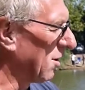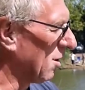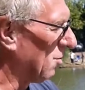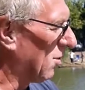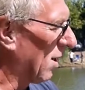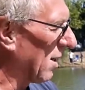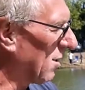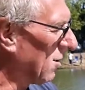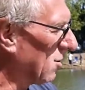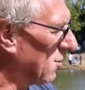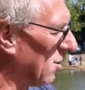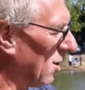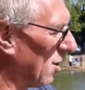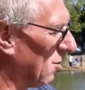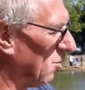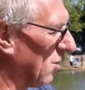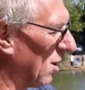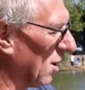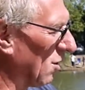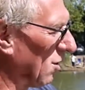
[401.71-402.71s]
You wait until it
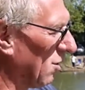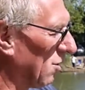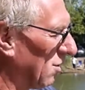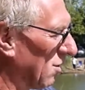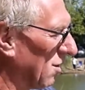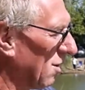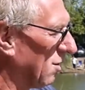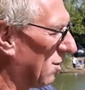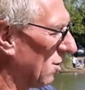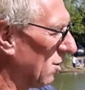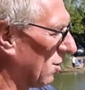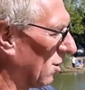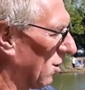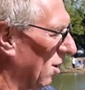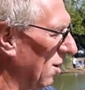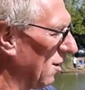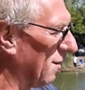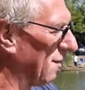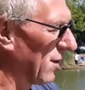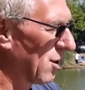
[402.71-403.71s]
really, because there's a
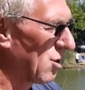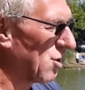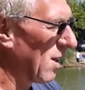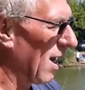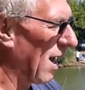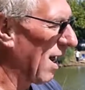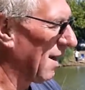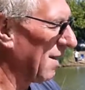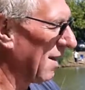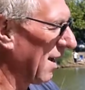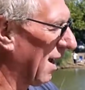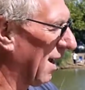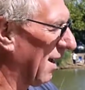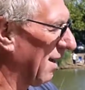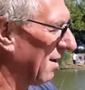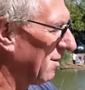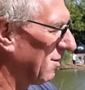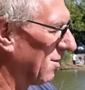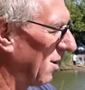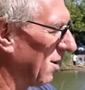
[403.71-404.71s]
lot of fish down there,
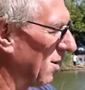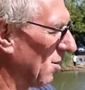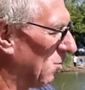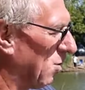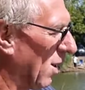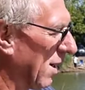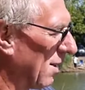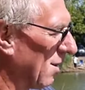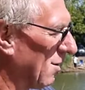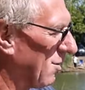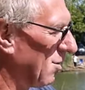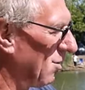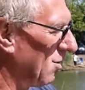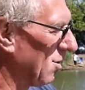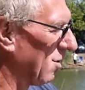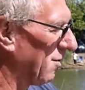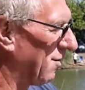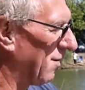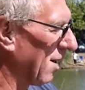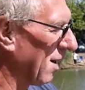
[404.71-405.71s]
so you wait until
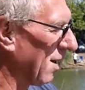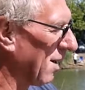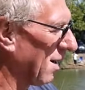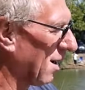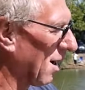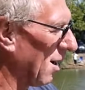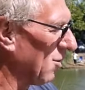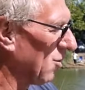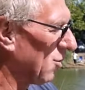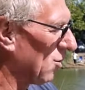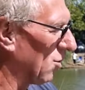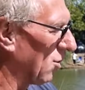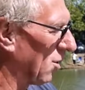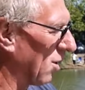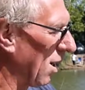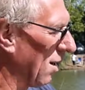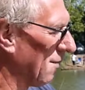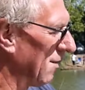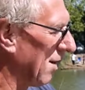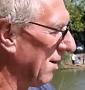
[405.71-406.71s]
the fling goes all
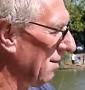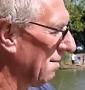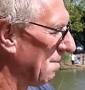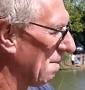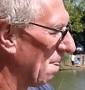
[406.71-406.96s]
together.